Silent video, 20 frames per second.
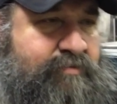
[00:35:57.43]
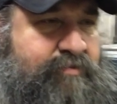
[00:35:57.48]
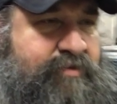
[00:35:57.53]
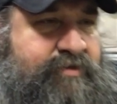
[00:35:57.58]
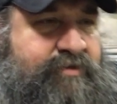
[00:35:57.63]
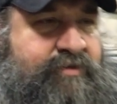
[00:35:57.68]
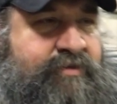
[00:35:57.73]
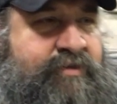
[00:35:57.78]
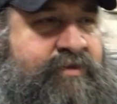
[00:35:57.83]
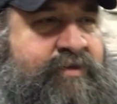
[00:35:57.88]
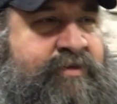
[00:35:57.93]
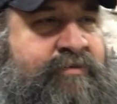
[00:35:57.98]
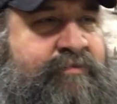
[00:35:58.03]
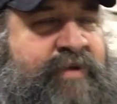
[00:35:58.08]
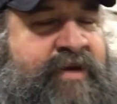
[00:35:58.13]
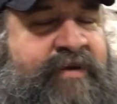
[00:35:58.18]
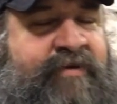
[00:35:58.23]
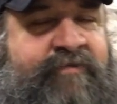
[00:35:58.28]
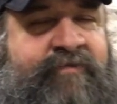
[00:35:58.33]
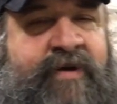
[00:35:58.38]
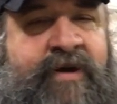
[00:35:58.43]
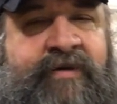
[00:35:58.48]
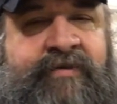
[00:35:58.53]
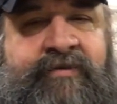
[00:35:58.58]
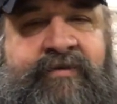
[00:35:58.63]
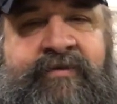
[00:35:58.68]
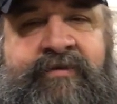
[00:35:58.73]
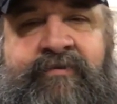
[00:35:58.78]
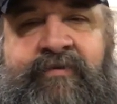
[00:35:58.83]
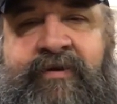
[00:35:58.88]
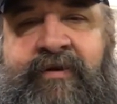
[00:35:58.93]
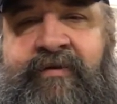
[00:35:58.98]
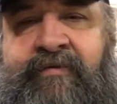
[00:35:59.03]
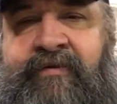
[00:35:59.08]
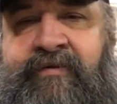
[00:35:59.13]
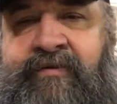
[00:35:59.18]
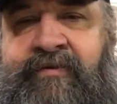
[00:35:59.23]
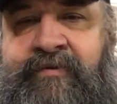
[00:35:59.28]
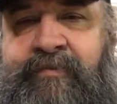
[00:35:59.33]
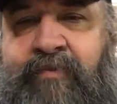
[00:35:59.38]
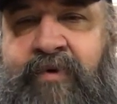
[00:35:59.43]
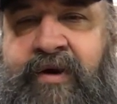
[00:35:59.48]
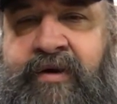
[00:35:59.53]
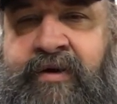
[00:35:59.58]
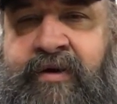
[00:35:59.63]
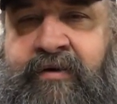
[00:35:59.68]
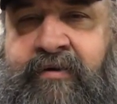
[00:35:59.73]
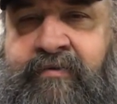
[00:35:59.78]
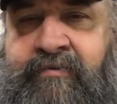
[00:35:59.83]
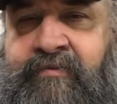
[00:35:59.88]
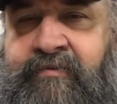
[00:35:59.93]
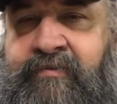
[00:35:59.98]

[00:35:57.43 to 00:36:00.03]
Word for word: especially you know, manufacturers, whatever, they're spreading their